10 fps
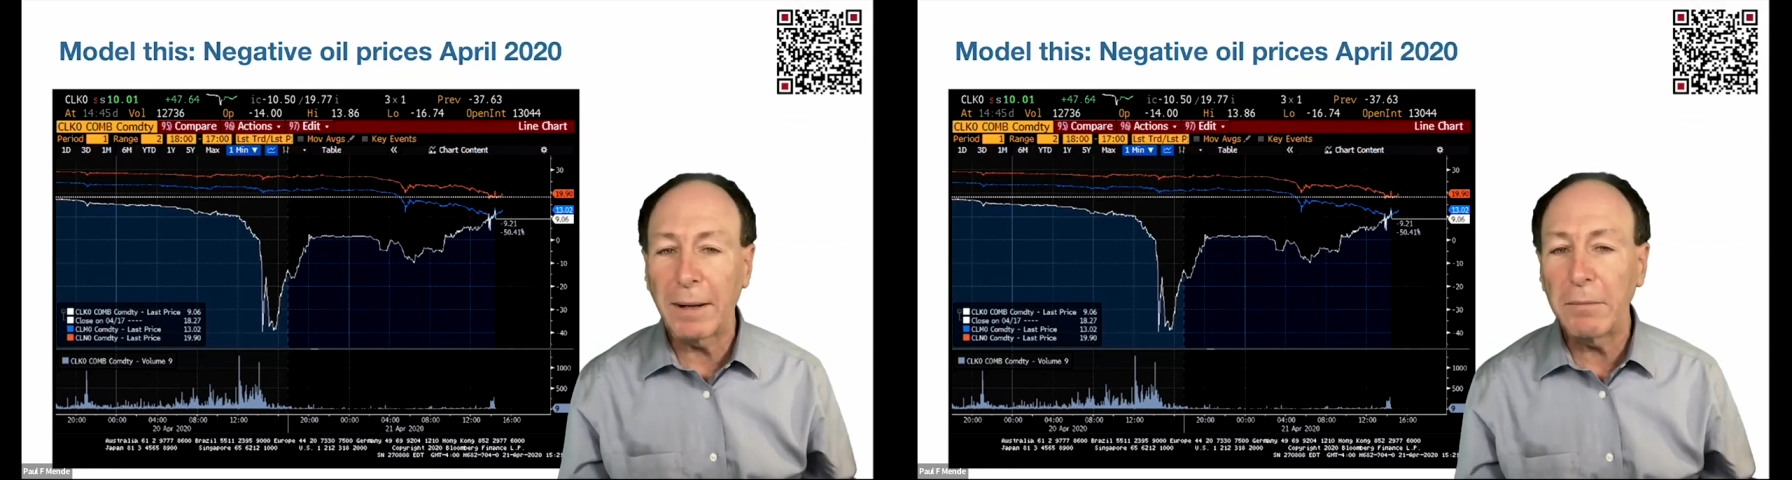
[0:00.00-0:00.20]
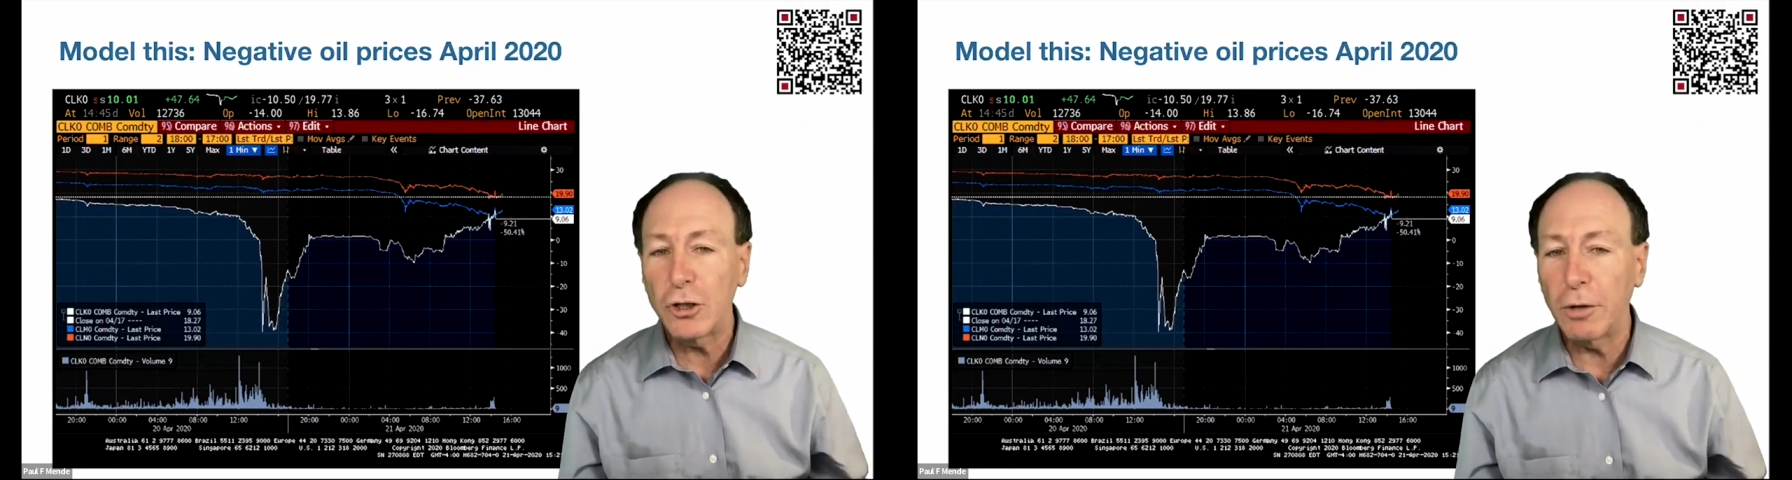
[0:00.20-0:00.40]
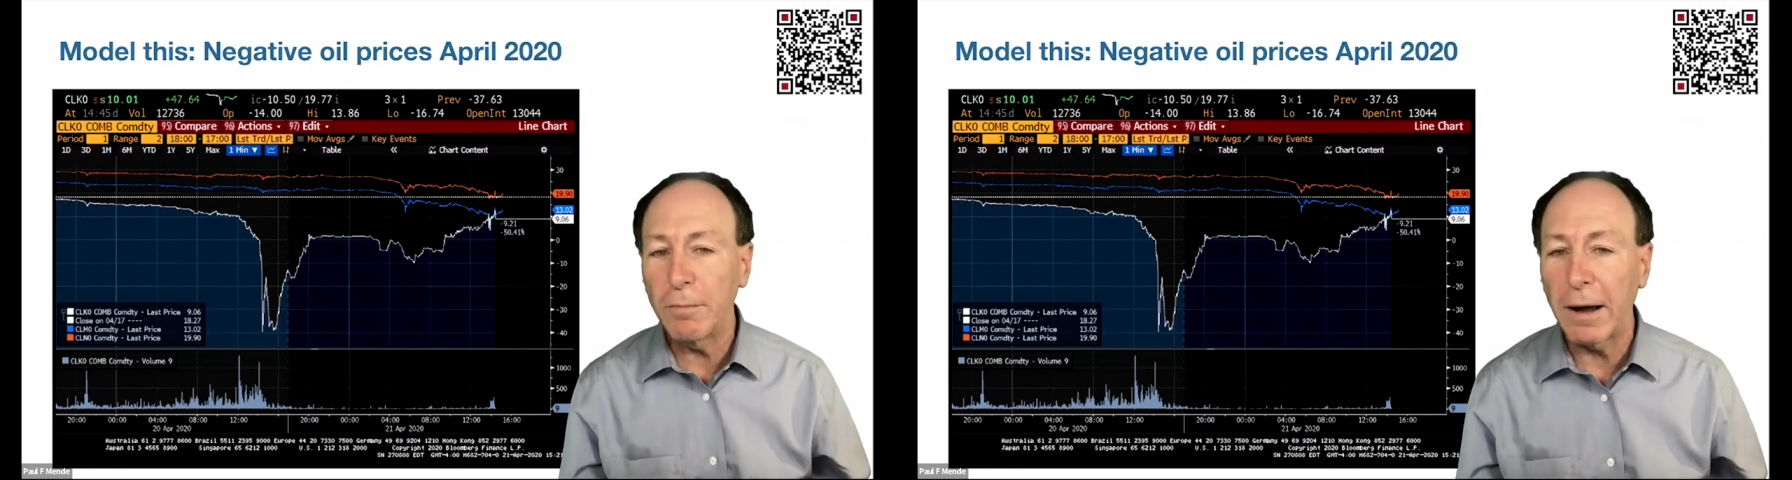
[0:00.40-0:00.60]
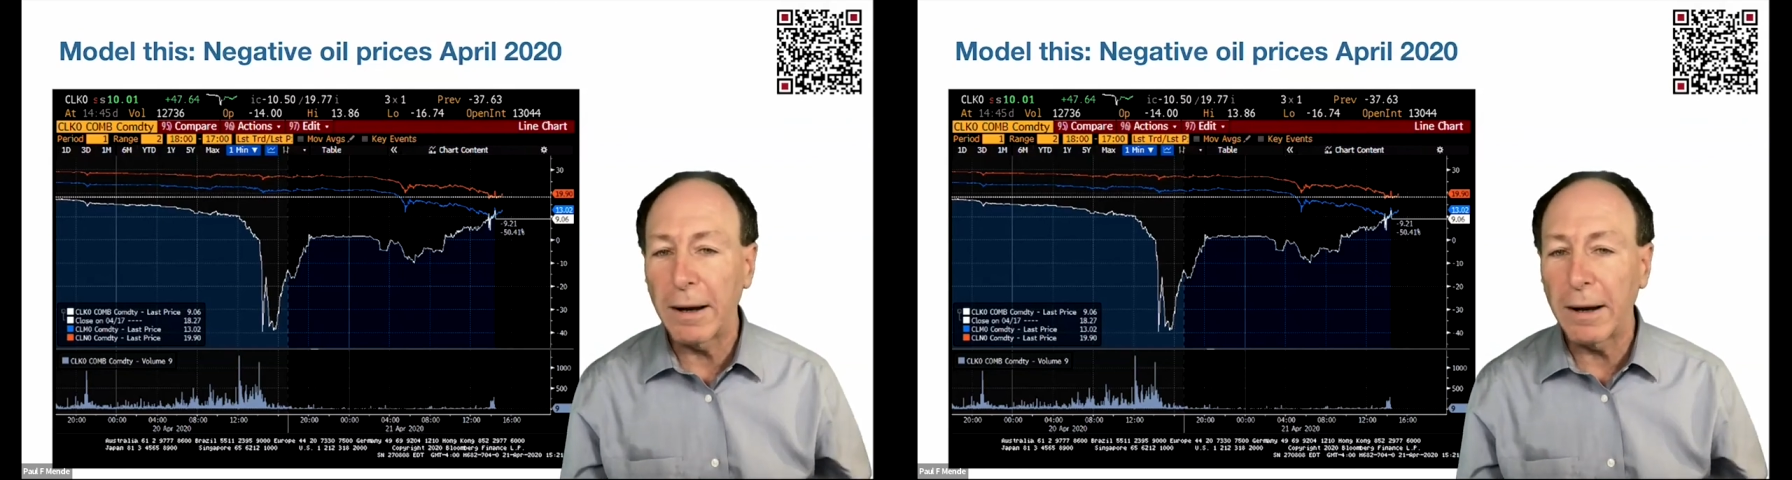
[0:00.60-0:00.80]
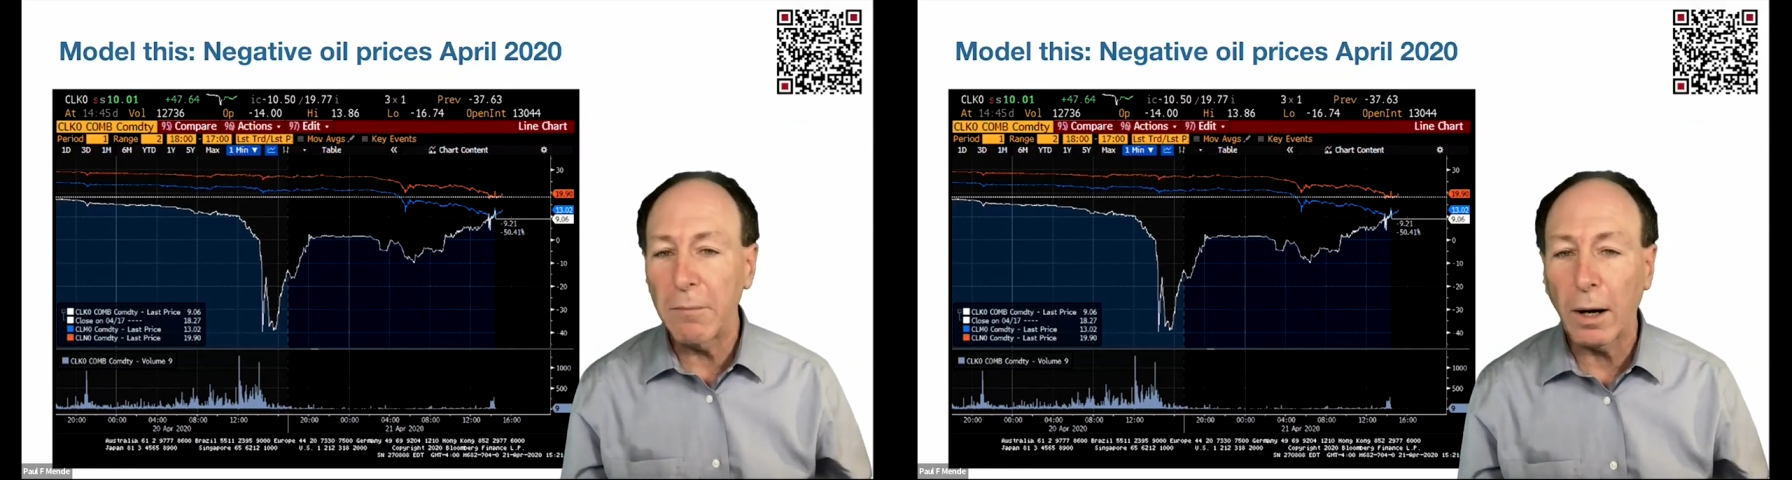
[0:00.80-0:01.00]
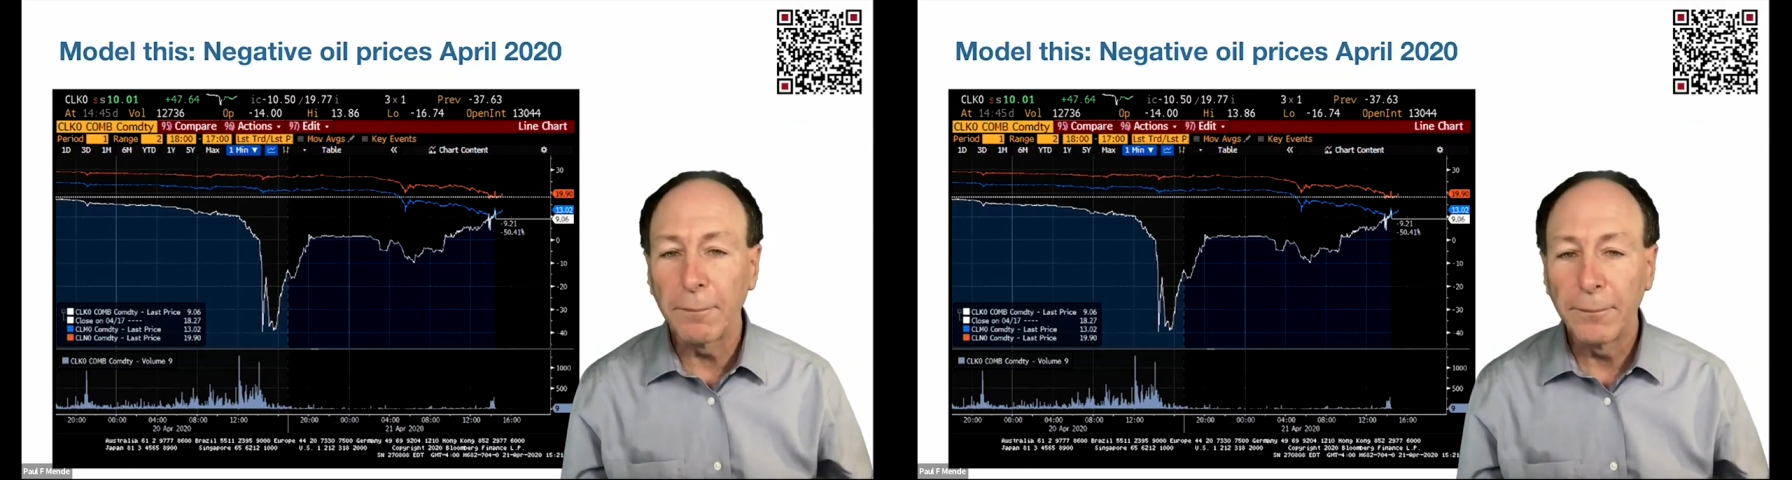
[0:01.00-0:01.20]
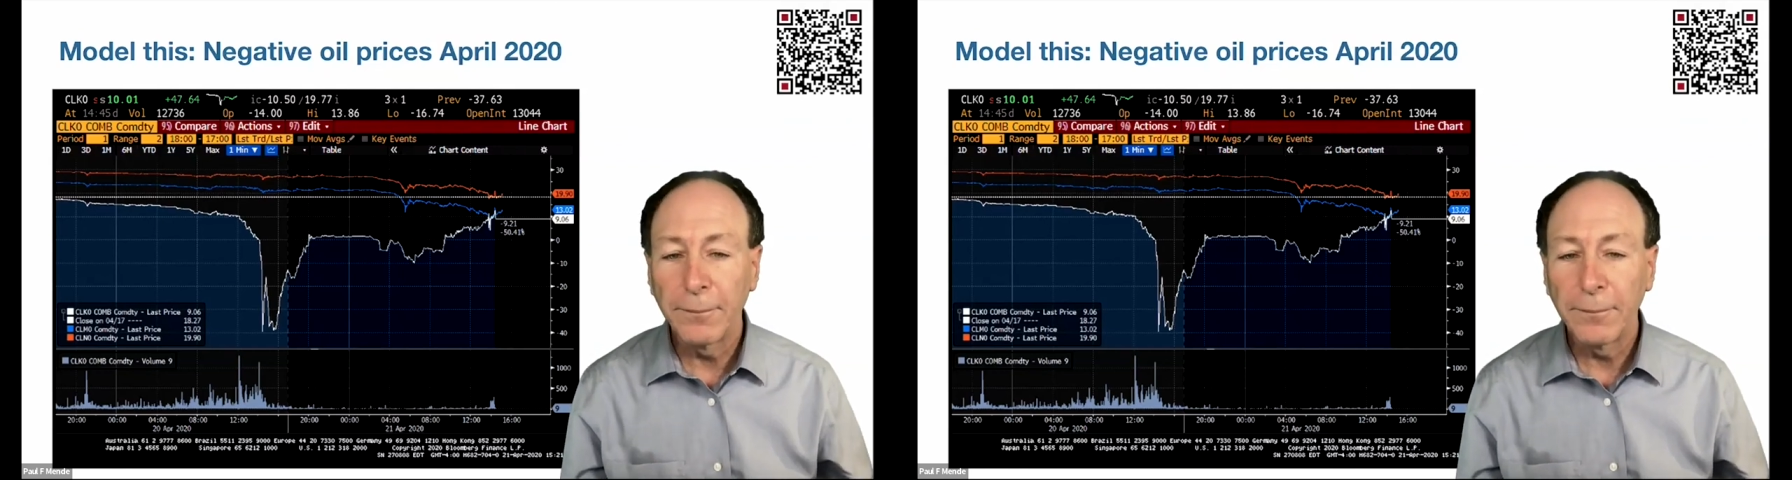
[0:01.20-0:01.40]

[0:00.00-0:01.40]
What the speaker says: Maybe you should buy more.